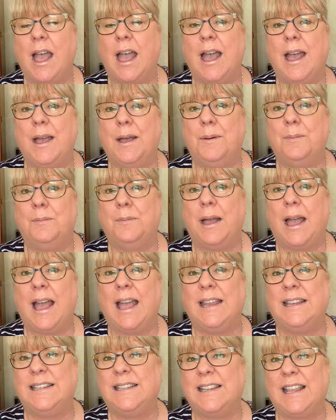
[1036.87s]
Um,
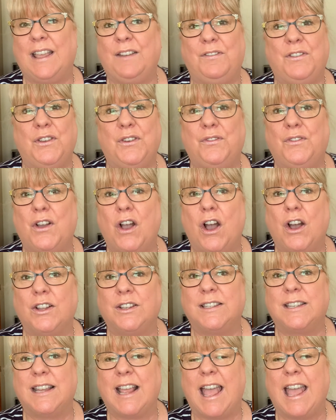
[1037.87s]
and if you've got